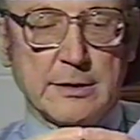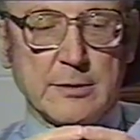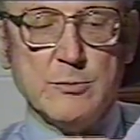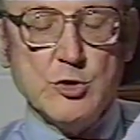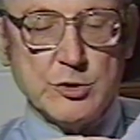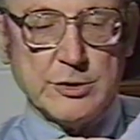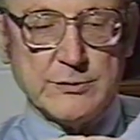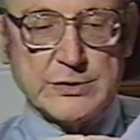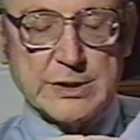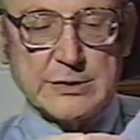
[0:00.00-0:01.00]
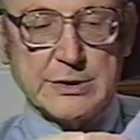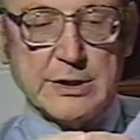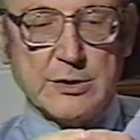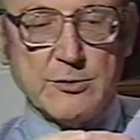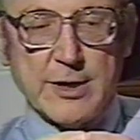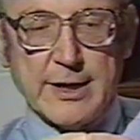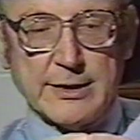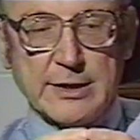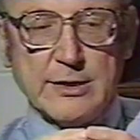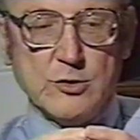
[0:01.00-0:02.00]
community of cells that interact,
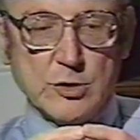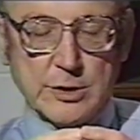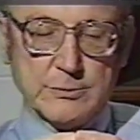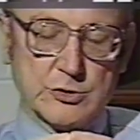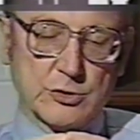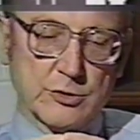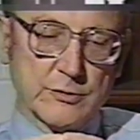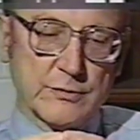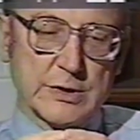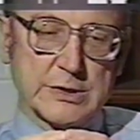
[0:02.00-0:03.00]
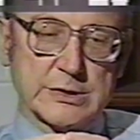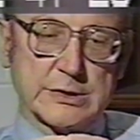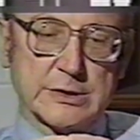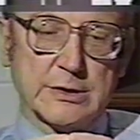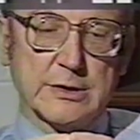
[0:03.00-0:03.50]
and you can observe this